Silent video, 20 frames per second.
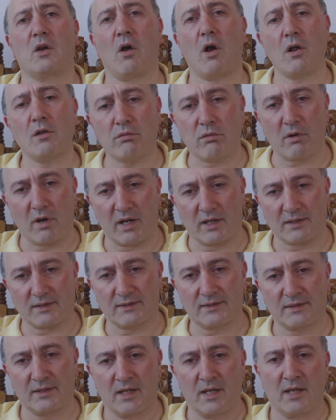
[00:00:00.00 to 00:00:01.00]

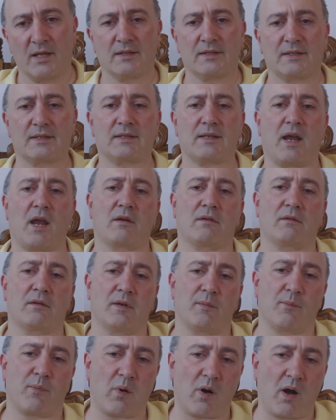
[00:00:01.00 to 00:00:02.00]
contracts set
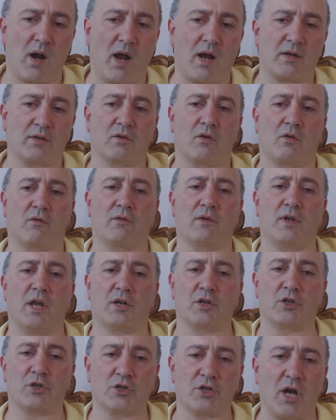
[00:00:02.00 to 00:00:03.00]
the price of the
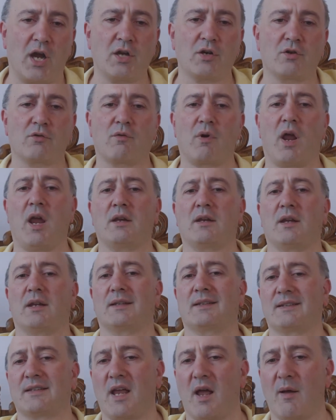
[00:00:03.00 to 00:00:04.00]
exchange rate
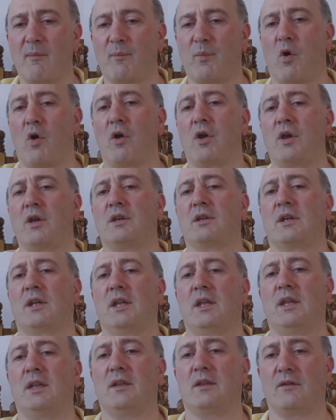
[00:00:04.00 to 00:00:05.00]
at some point
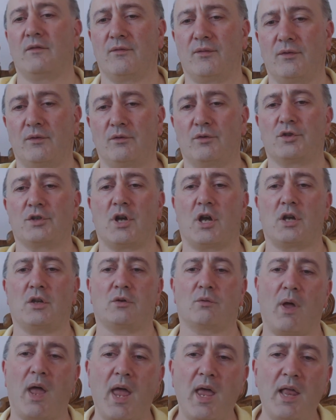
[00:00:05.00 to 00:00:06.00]
in the future
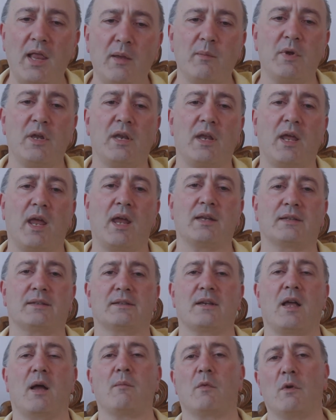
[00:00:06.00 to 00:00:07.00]
to eliminate
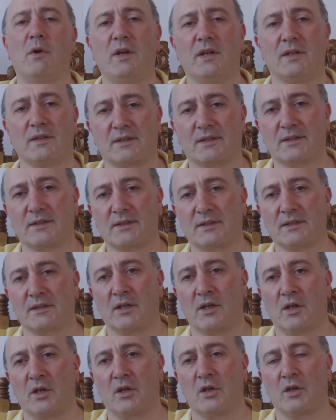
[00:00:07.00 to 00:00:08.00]
some risks.
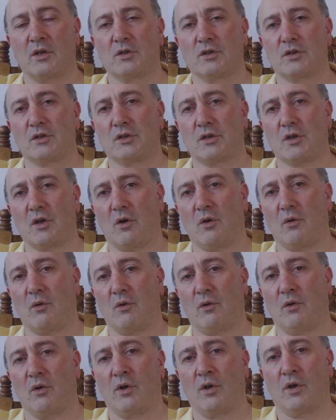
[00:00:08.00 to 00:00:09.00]

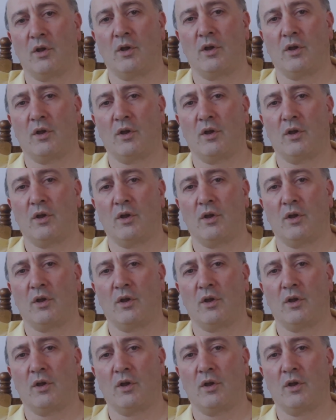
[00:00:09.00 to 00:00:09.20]
So